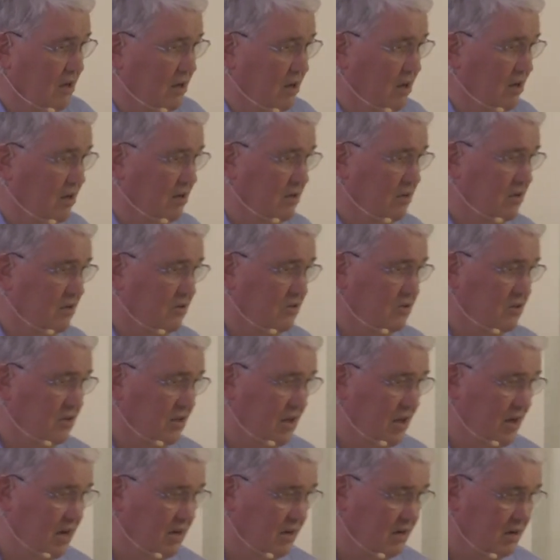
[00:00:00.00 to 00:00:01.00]
in the
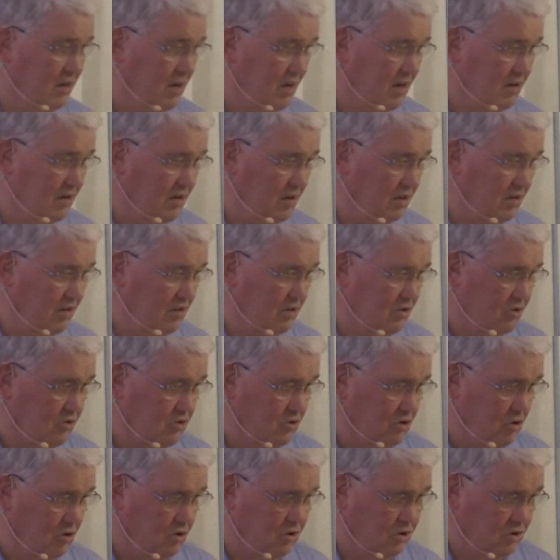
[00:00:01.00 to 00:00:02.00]
state and in the
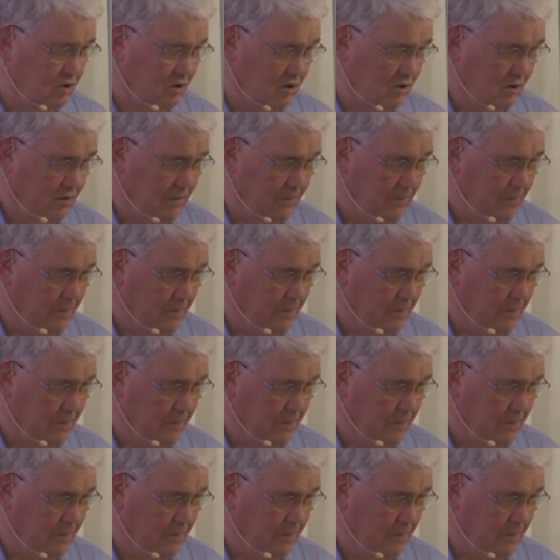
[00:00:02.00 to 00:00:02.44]
church.